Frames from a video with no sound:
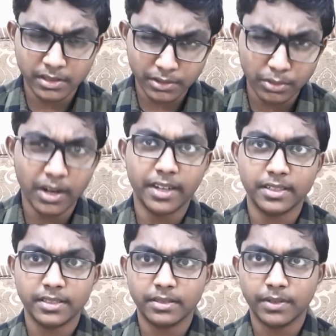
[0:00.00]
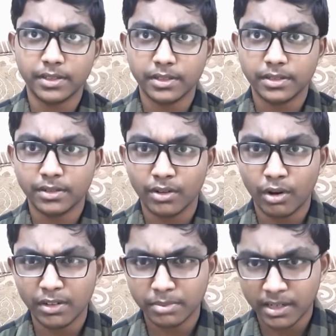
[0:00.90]
two guys, which is
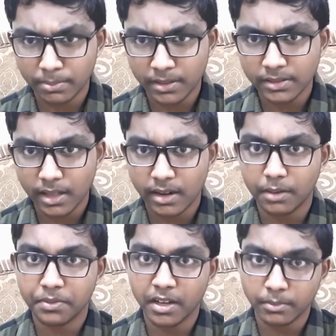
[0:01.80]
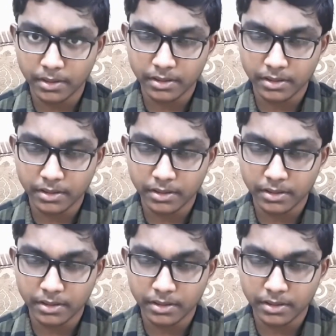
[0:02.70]
Govind Palpant and Rafi Ahmad.